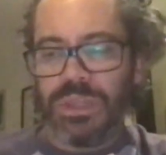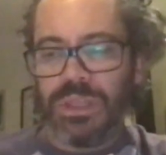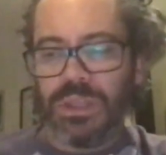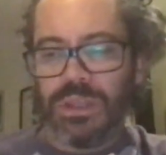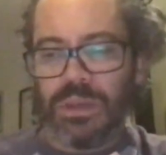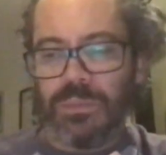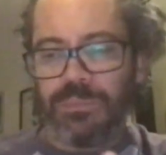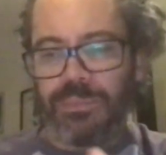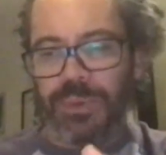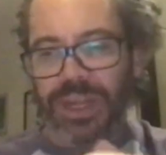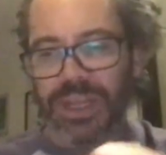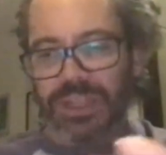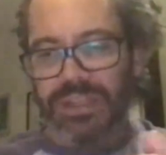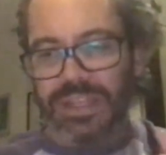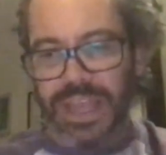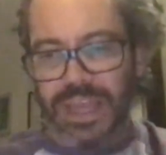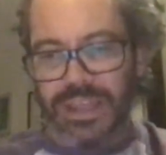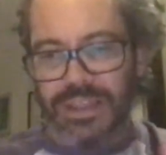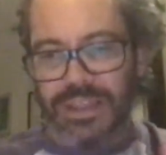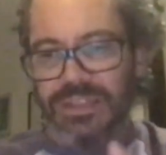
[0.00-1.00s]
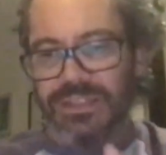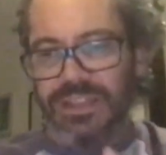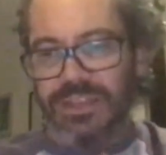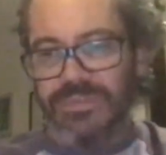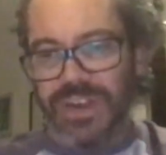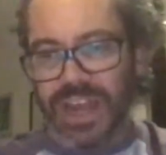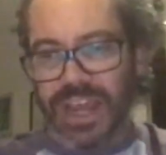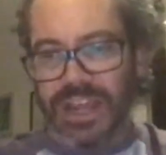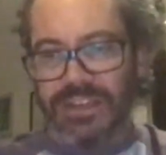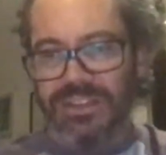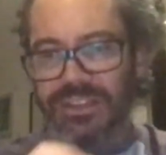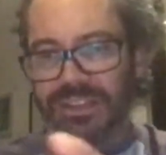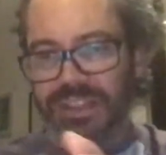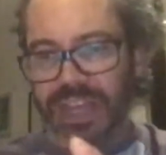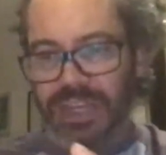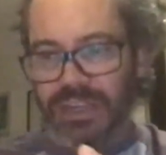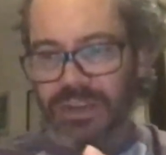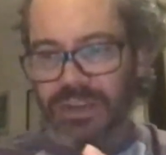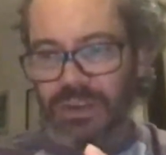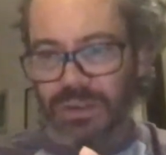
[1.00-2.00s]
you're bringing together these different areas of
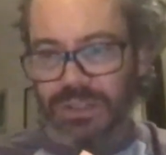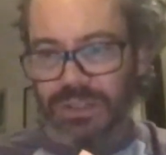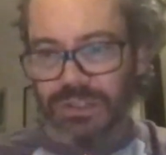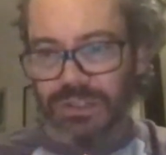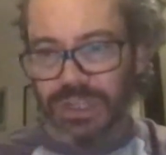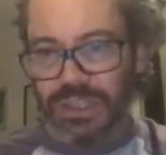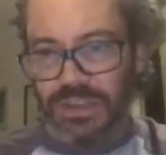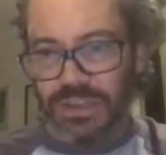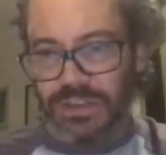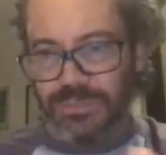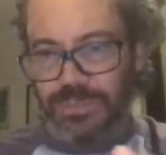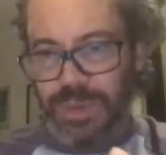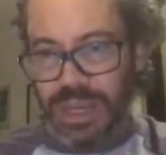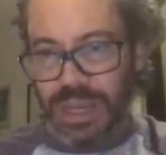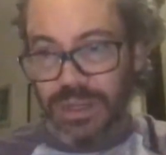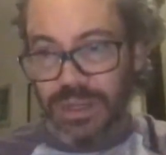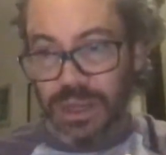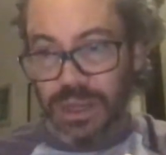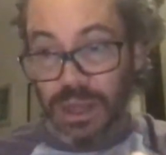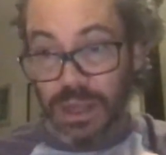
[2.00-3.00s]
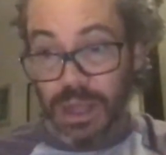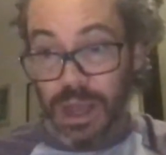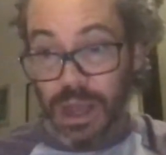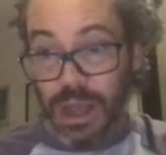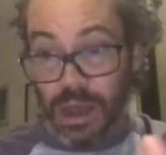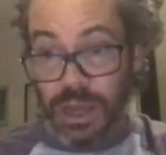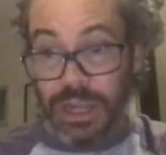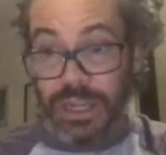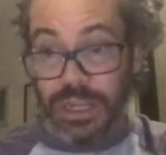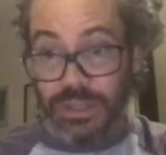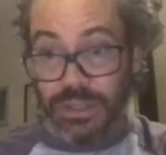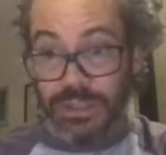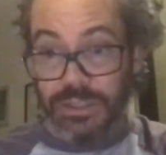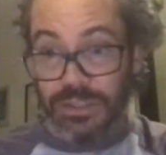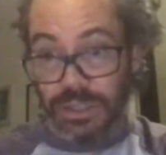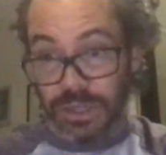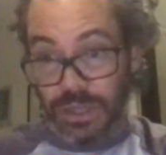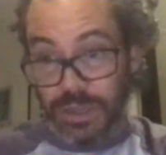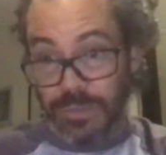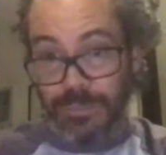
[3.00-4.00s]
technology that have been
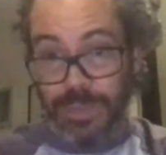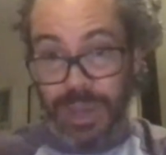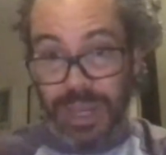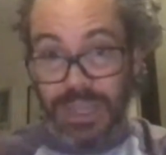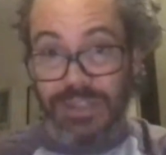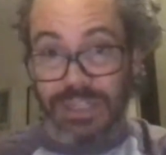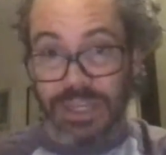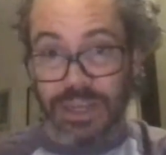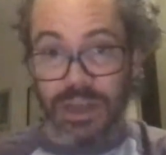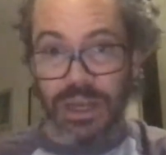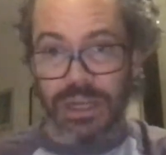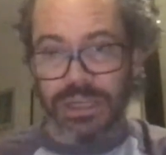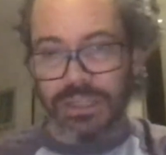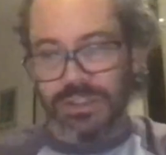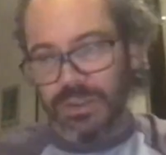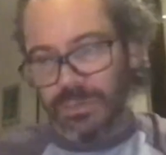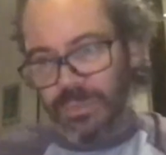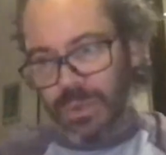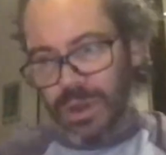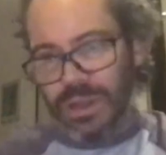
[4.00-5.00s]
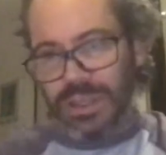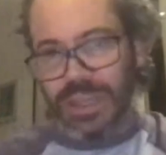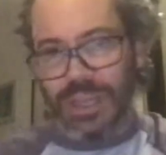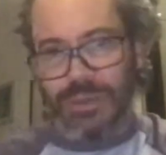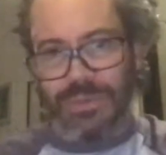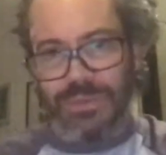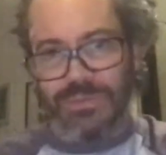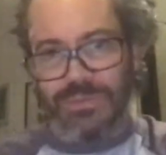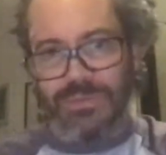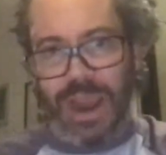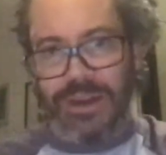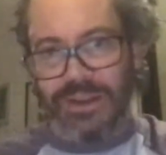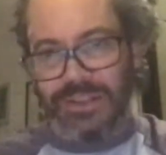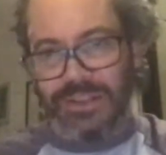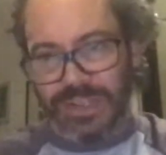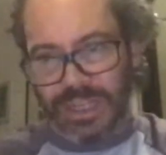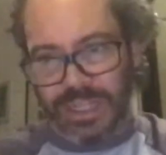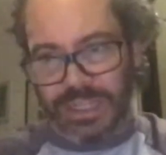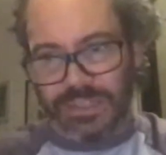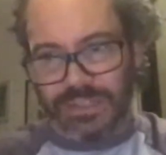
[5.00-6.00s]
islands and competing islands. You're working with
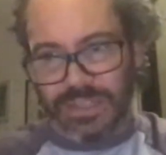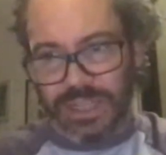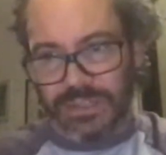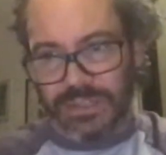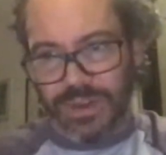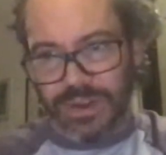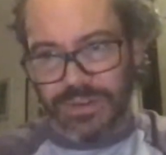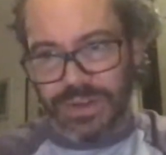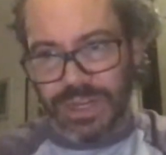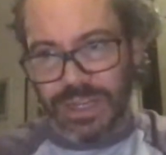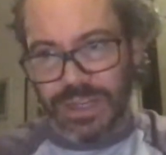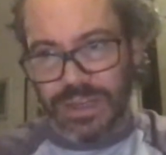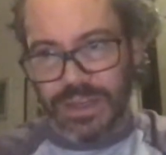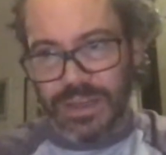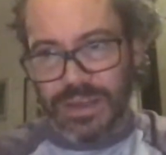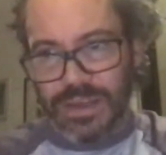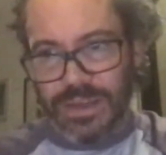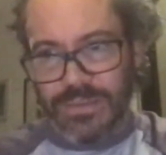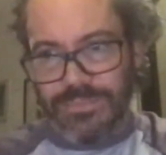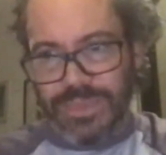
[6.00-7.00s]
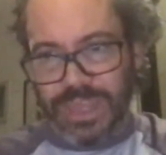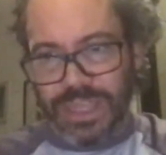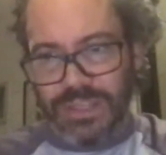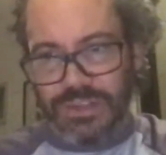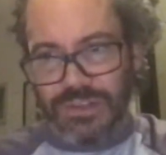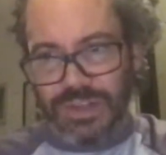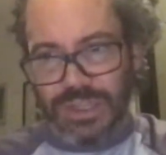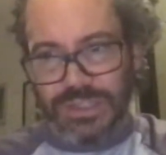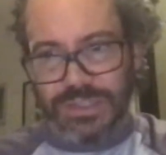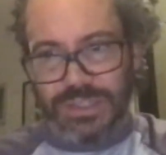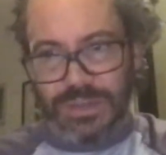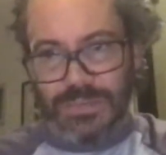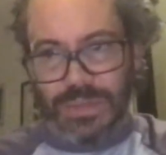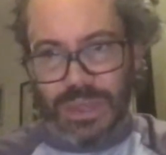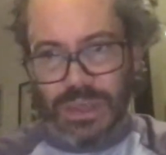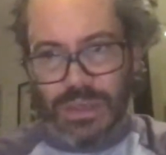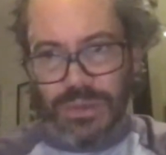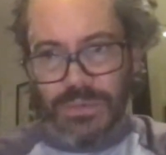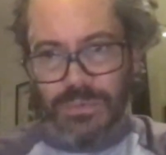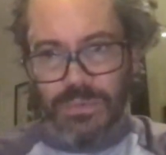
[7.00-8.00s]
Raritan. That sounds very interesting.
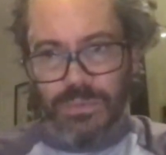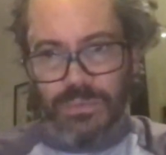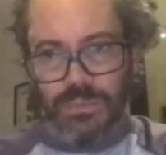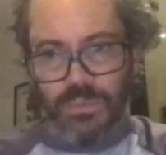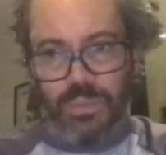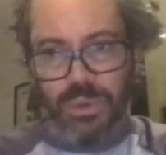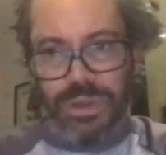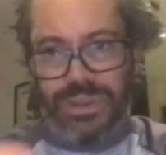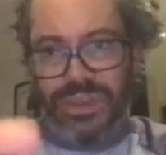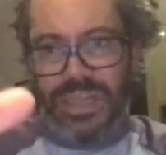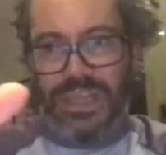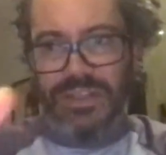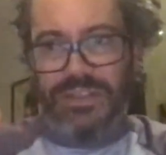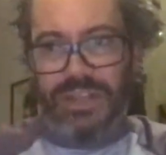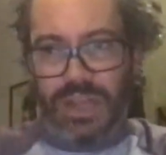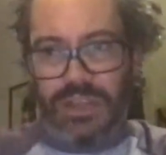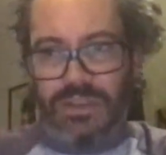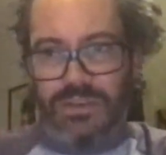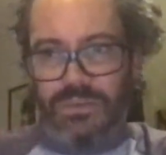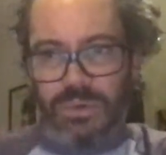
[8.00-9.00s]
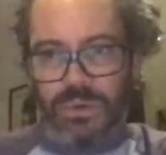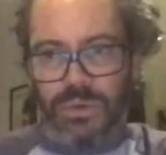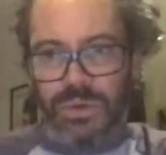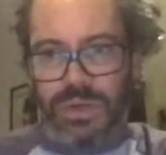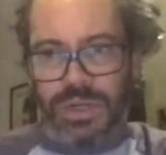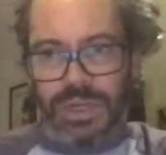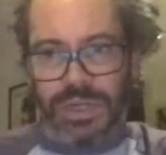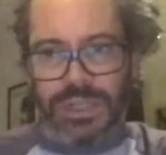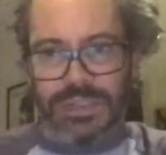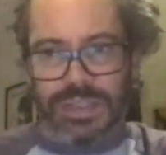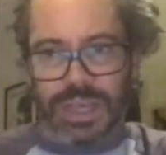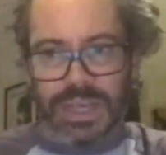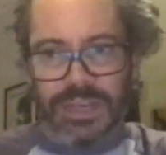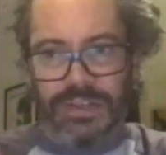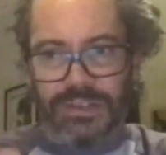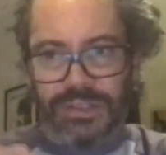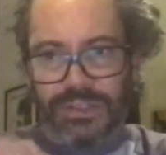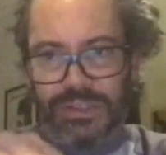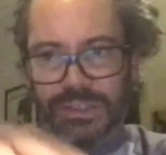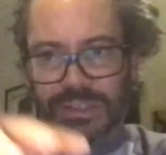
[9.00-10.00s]
With these other
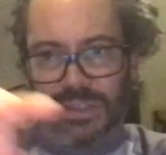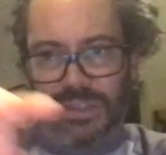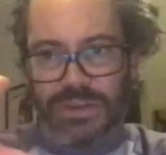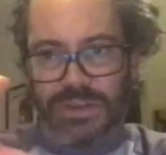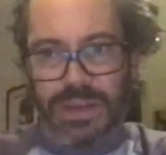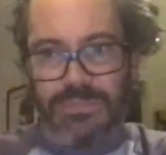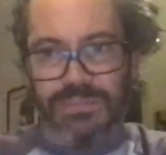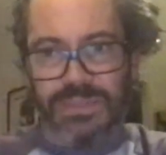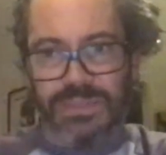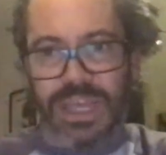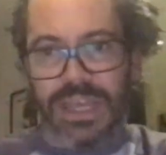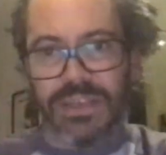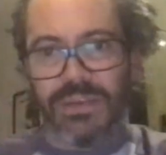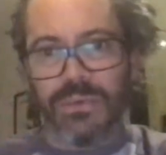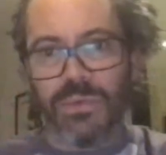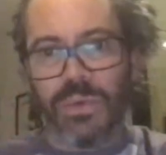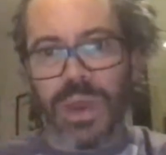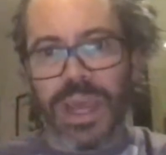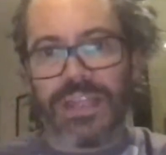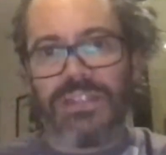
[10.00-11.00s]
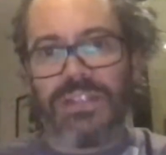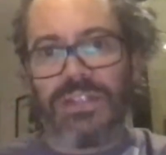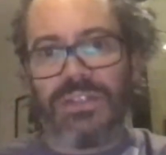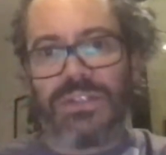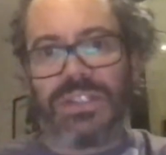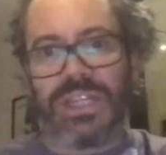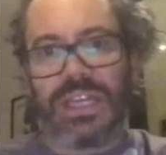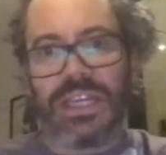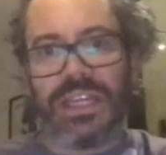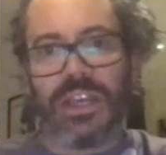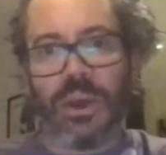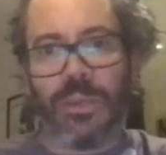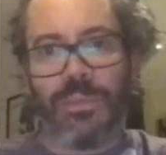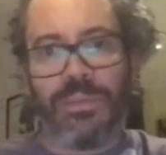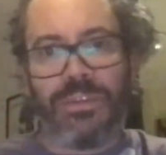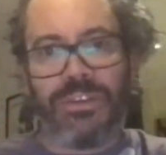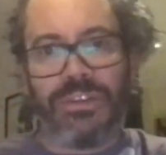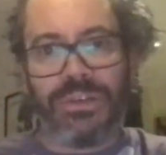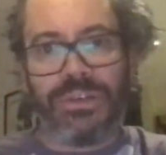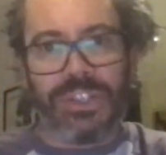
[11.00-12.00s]
organizations, as you come together, where do you see the
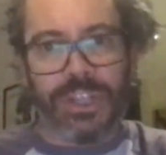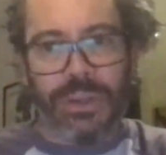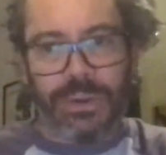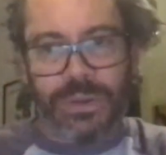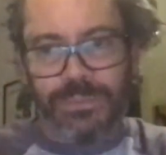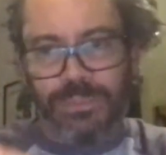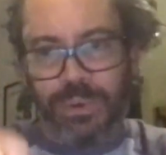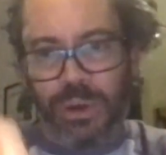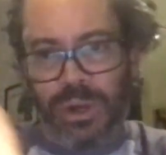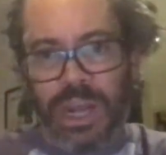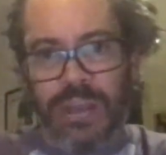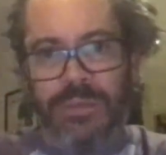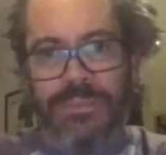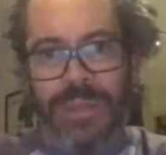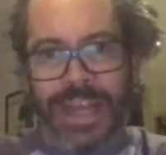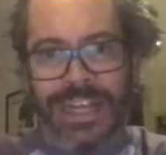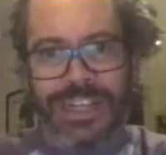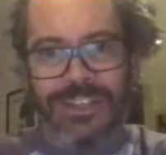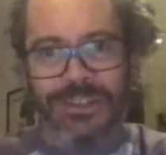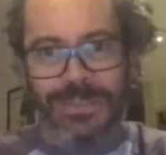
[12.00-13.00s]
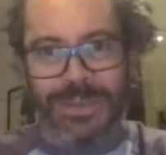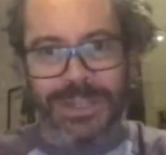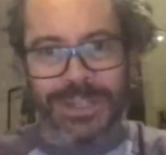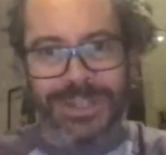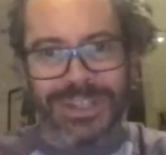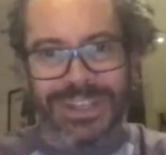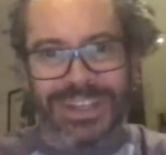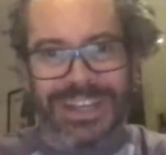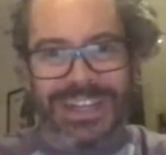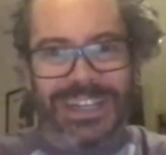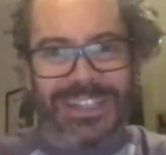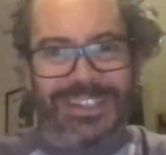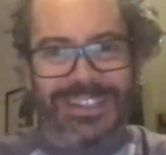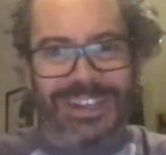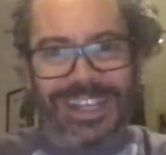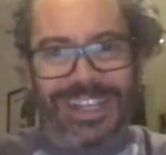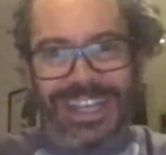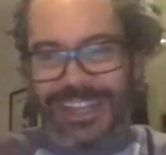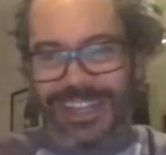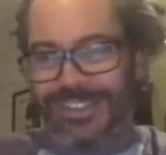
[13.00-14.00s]
opportunity? You're in product management, so
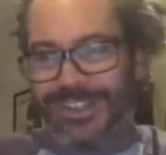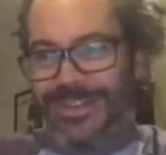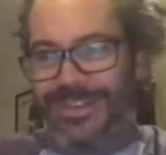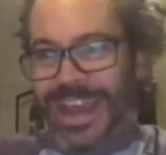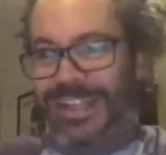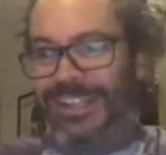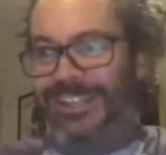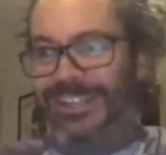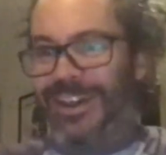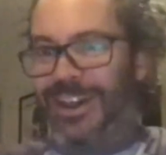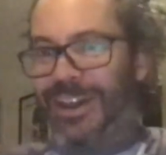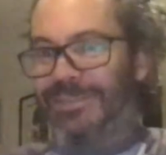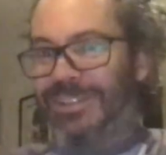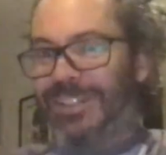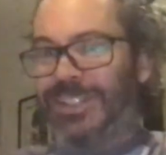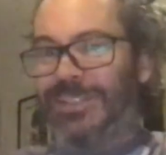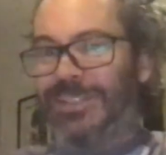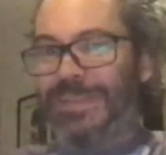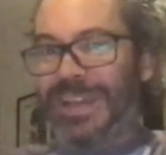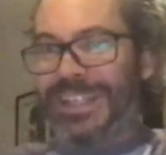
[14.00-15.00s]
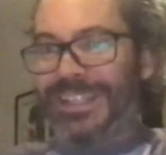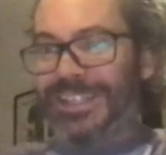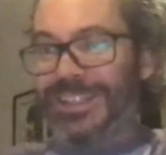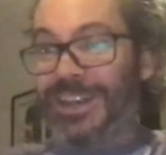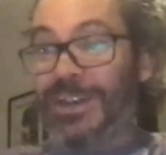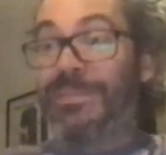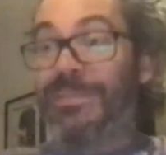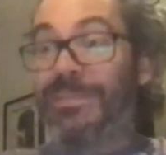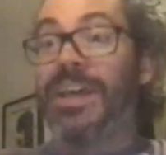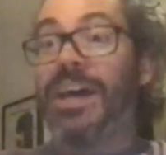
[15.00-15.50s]
I guess you get time to spend time with